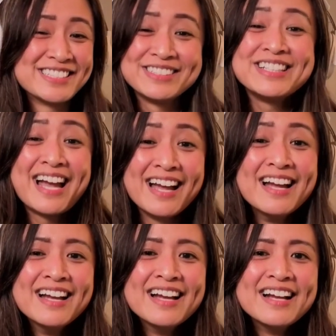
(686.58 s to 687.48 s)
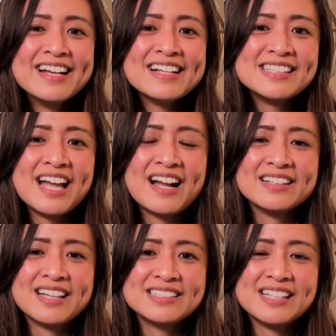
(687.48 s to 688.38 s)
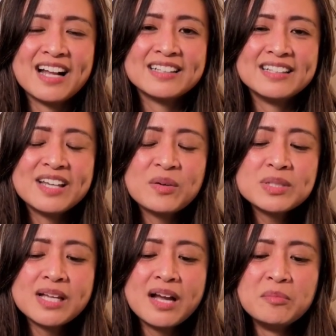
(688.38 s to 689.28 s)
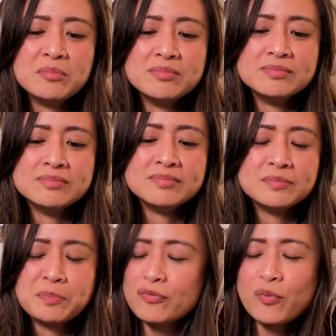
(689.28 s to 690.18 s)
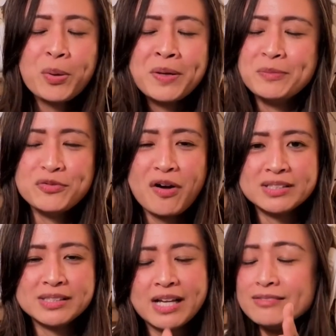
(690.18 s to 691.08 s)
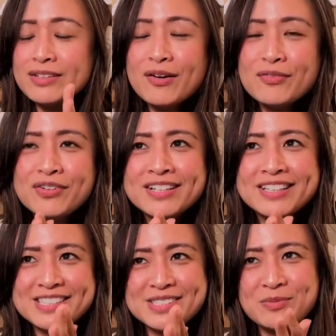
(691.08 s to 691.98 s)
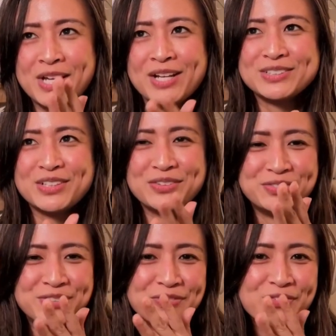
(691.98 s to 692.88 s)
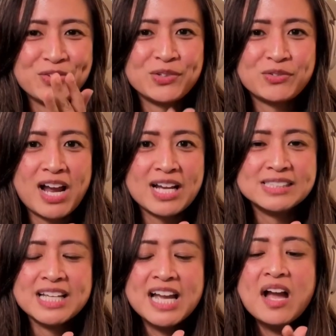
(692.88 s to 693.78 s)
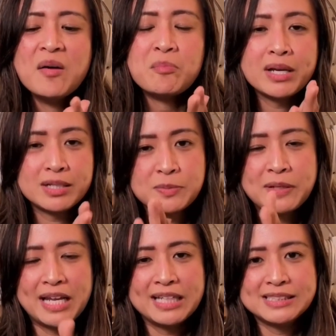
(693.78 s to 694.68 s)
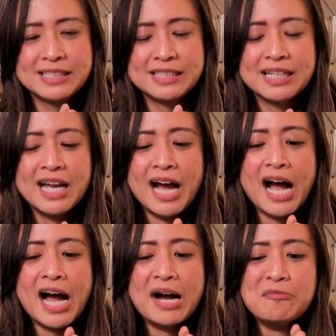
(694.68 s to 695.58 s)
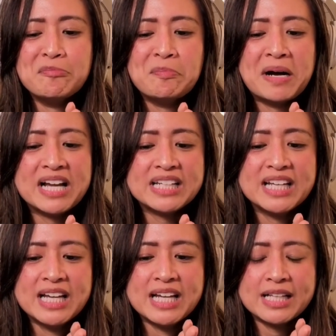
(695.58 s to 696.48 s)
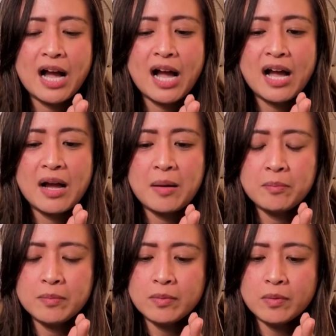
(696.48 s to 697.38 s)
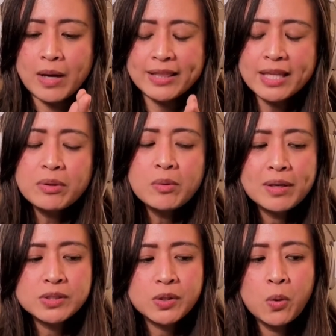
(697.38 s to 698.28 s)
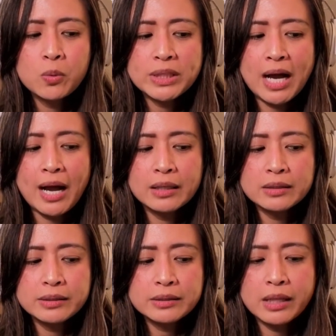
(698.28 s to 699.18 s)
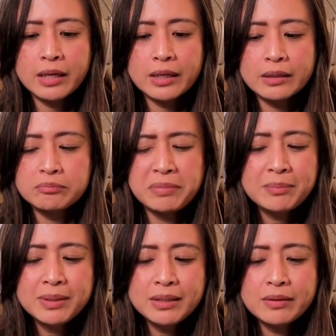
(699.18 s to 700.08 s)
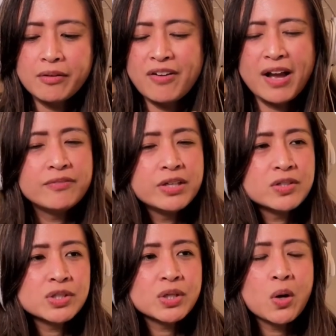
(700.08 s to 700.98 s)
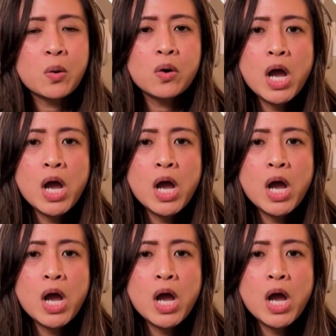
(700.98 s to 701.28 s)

So yeah, exactly. There was, before we move on, I love the subject of thrill rides. My husband hates it. But I think we went to Coney Island, like maybe like 5 years ago.